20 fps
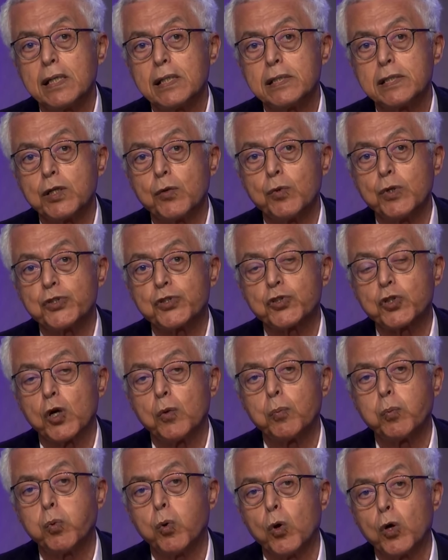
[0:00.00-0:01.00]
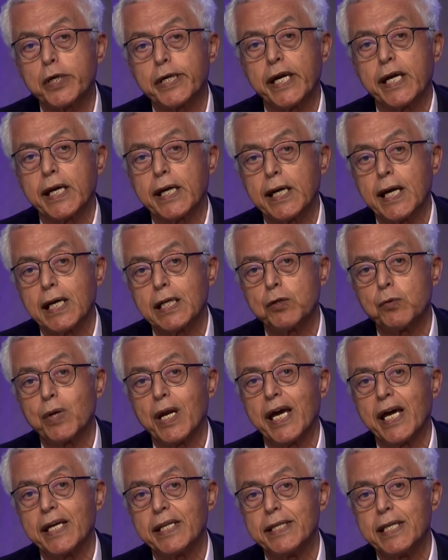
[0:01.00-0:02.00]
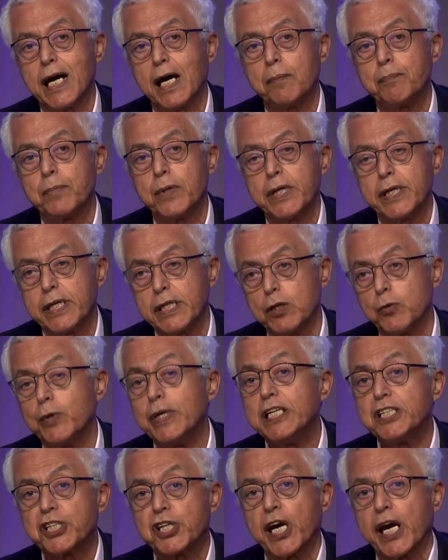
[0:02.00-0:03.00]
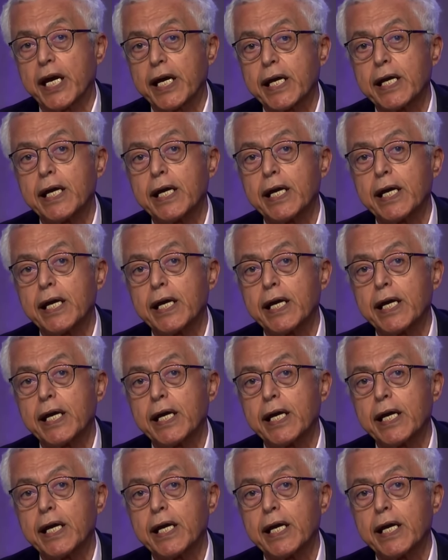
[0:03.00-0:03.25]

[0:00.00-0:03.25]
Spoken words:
they will stop walking and they will end up in a wheelchair.